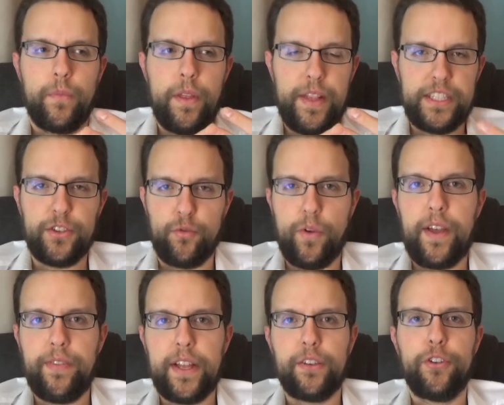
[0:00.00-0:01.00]
And that's the
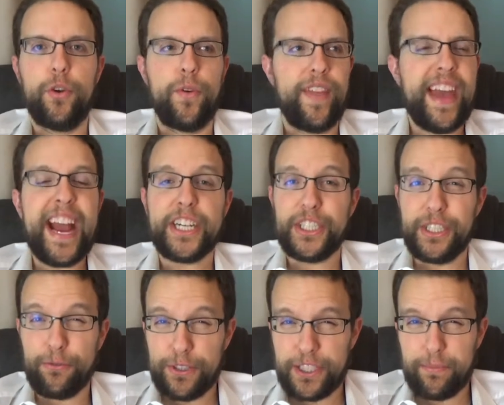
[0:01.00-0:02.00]
right thing to do. And they actually
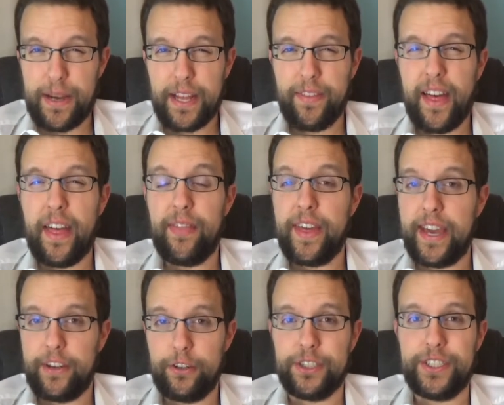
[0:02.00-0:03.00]
respect that, and they
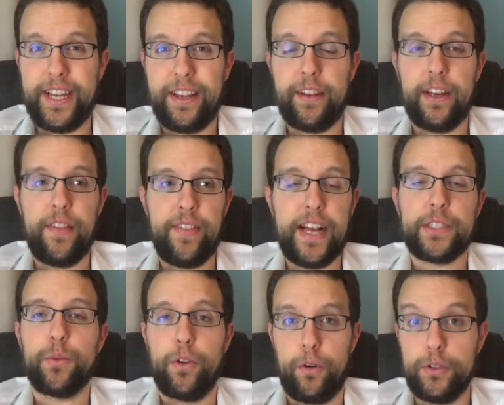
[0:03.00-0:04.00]
understand it. And
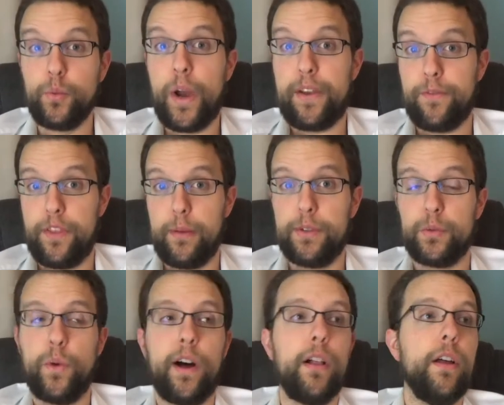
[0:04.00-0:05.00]
that's what holds weight for them as
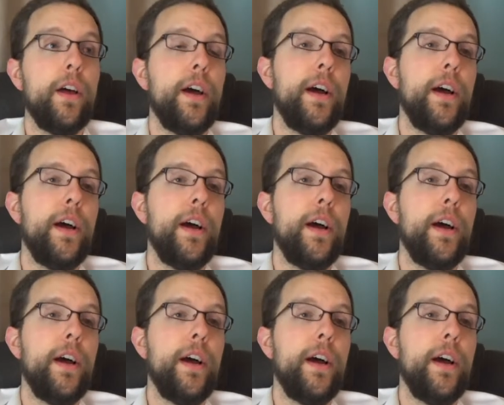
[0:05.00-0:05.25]
well.